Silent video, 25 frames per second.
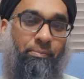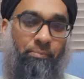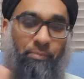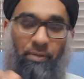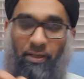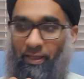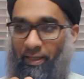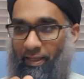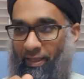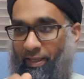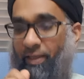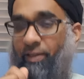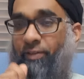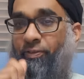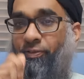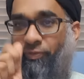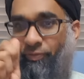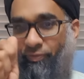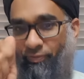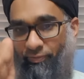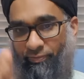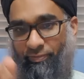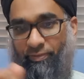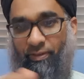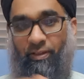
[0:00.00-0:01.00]
But
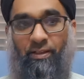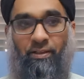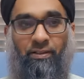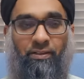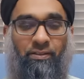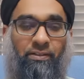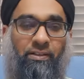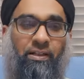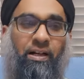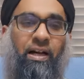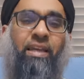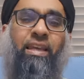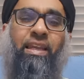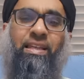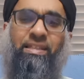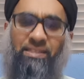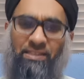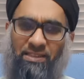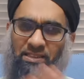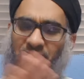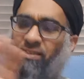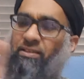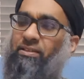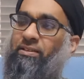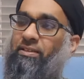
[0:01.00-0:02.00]
if, unless
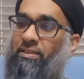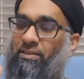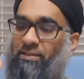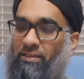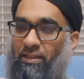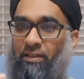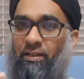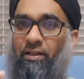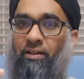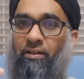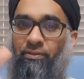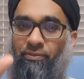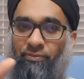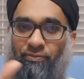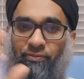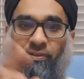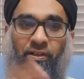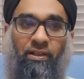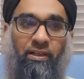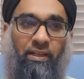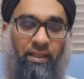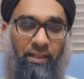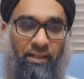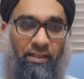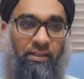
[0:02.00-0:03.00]
there's
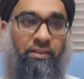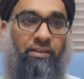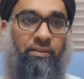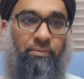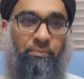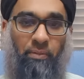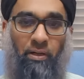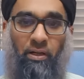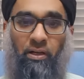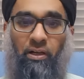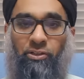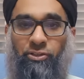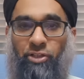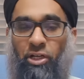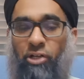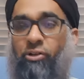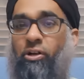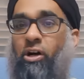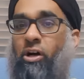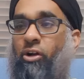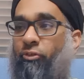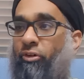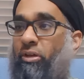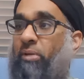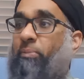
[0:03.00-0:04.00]
a
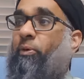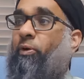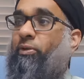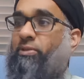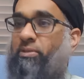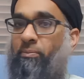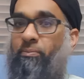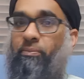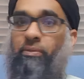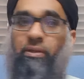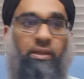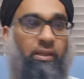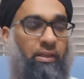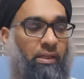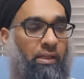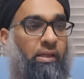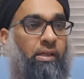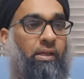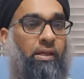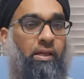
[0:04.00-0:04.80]
general agreement or something,